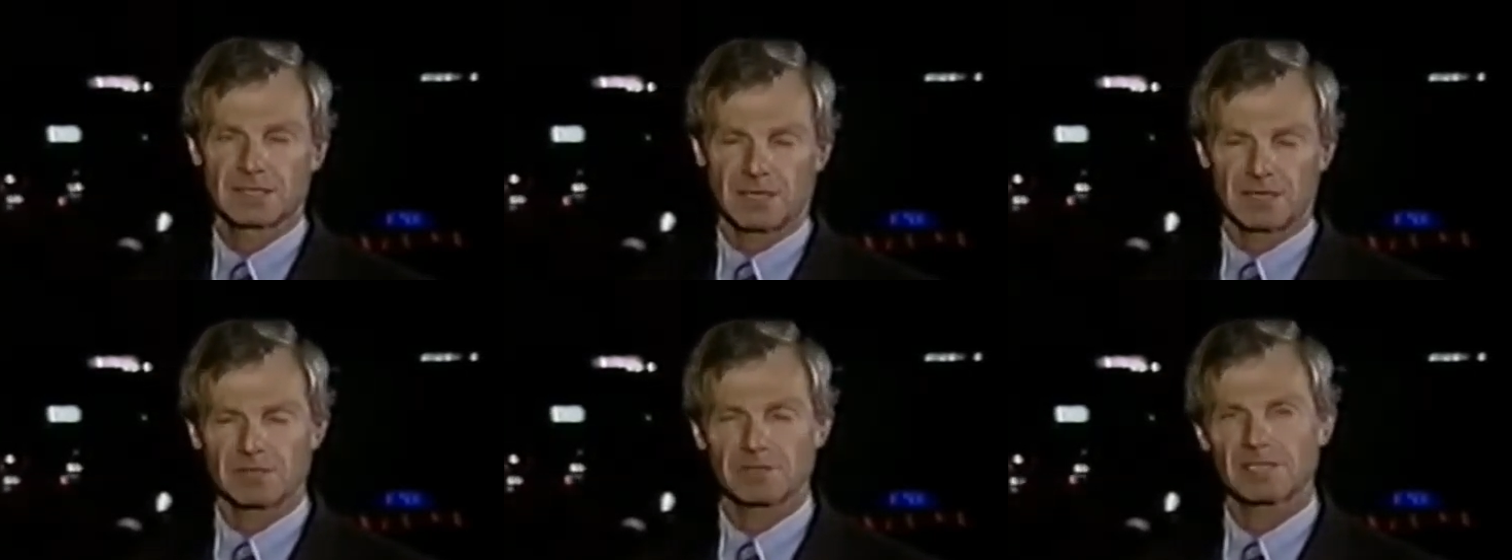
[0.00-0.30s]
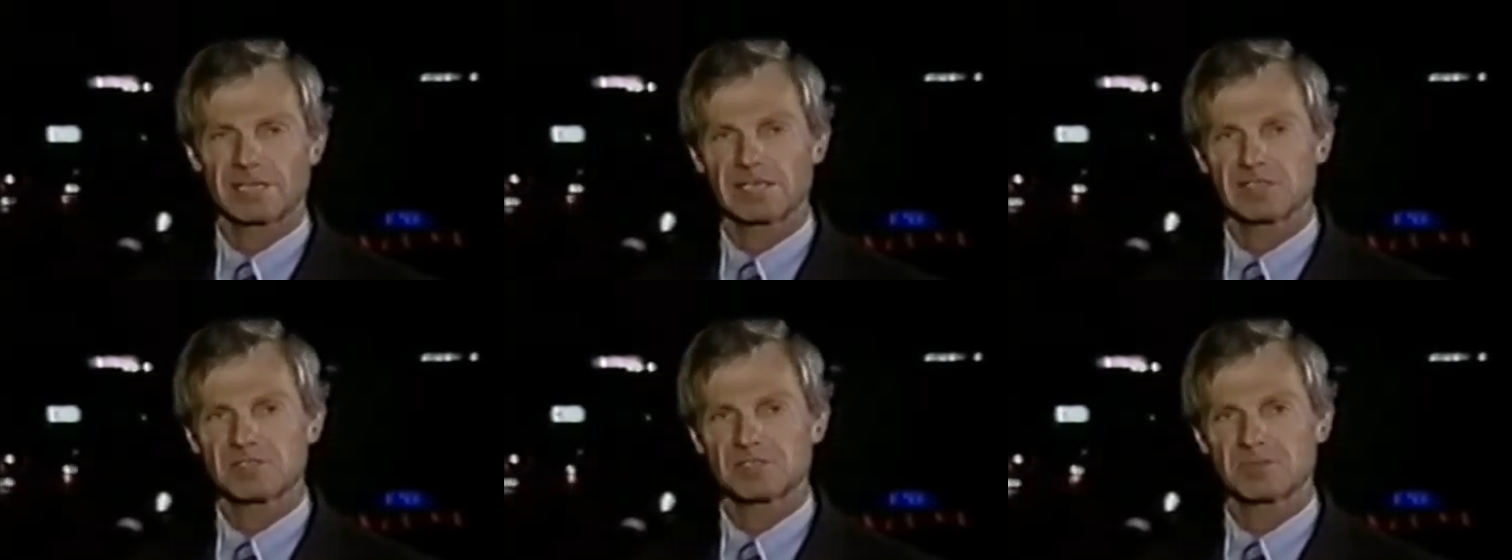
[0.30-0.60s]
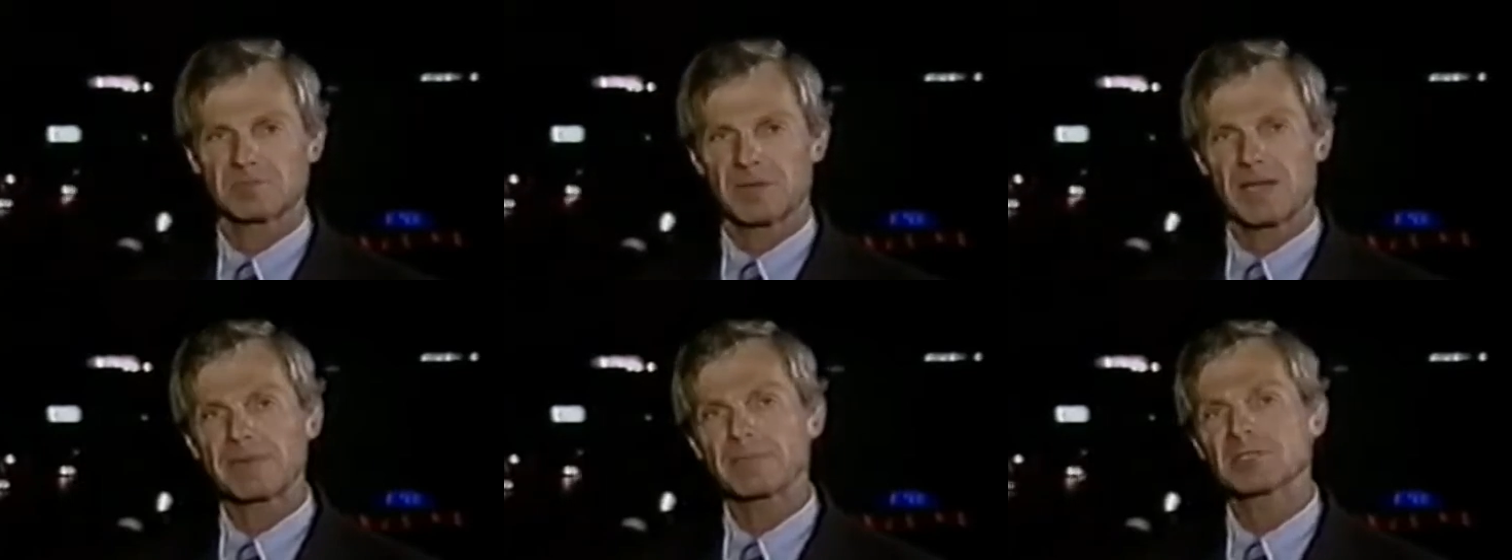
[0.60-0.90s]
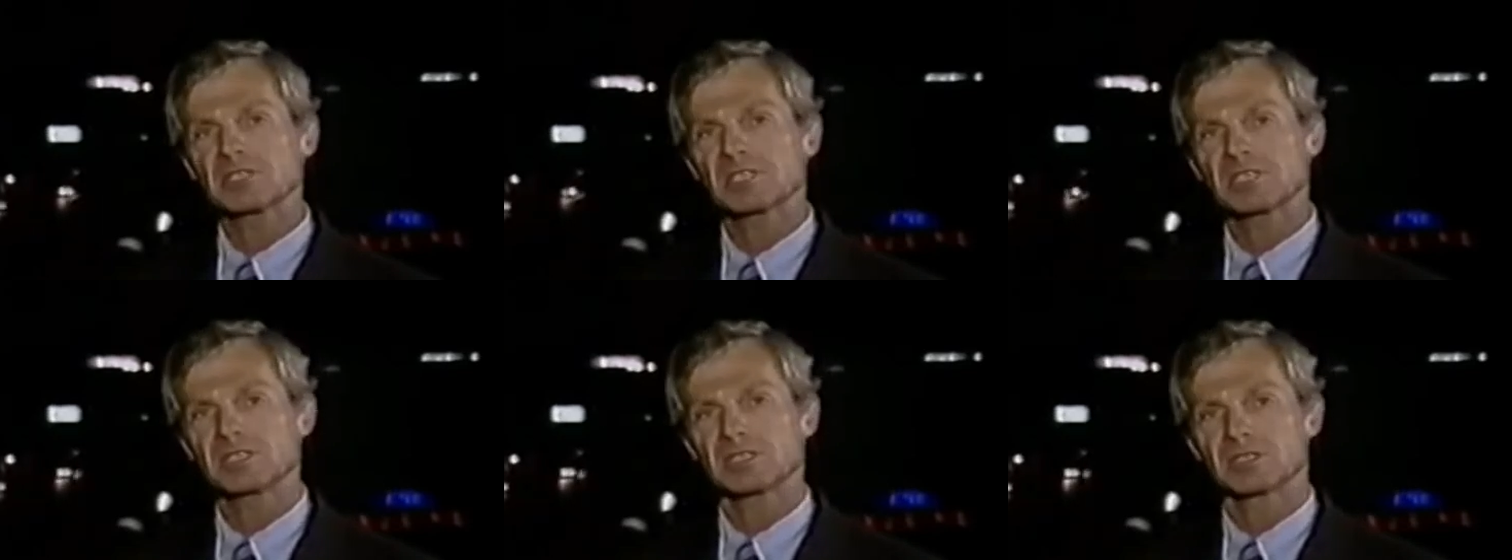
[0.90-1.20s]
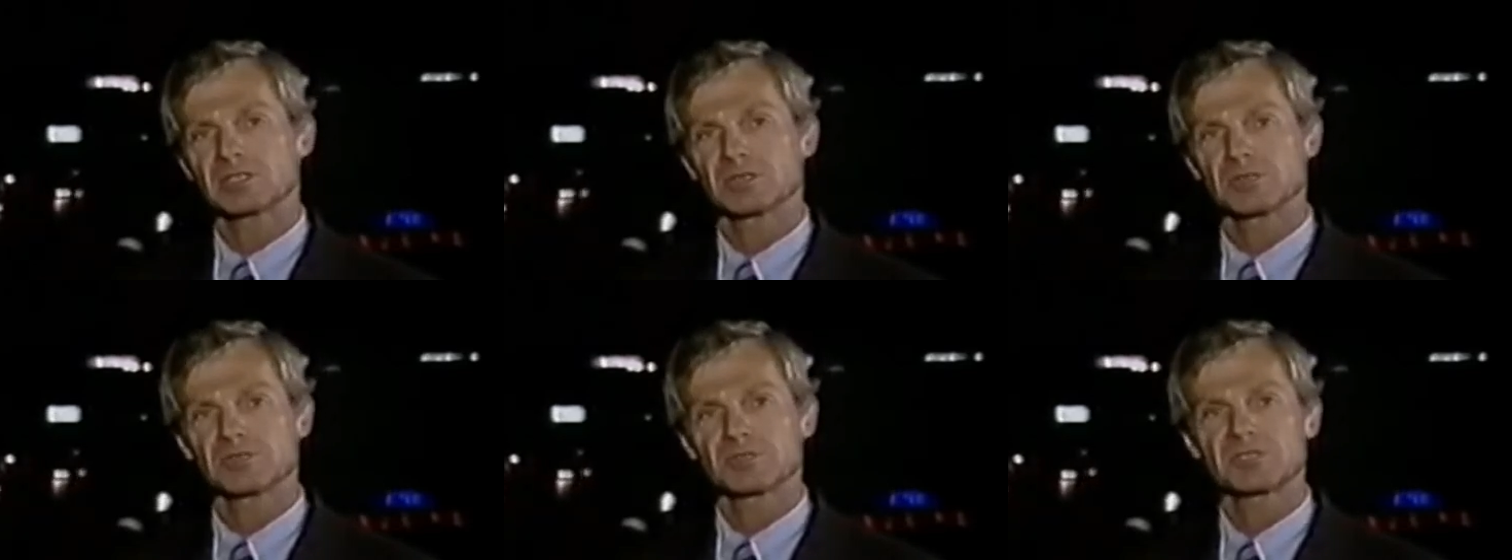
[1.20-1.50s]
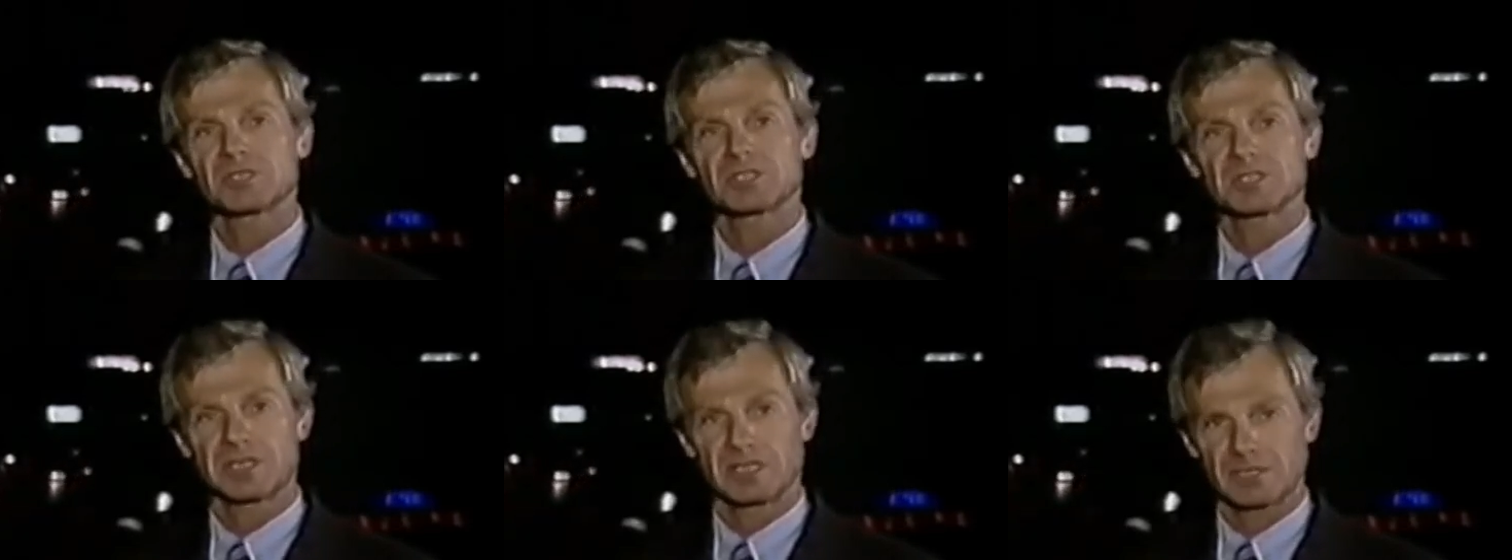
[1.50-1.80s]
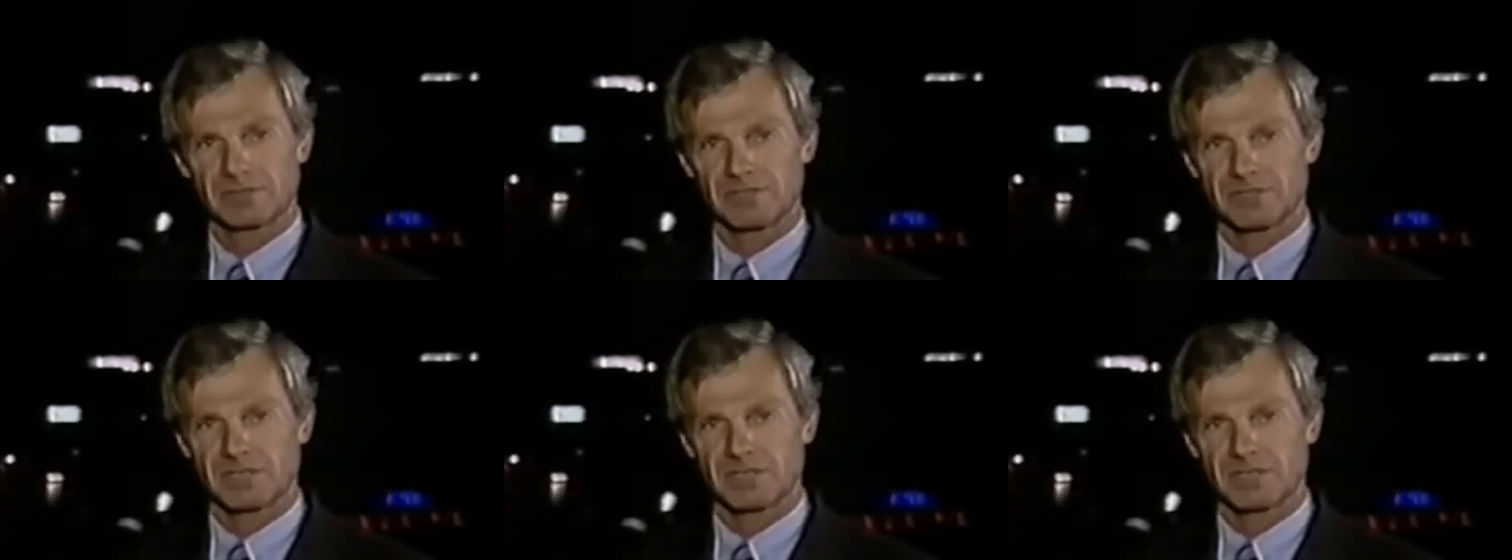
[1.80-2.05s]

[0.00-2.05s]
Don Kladstrup, ABC News, Tel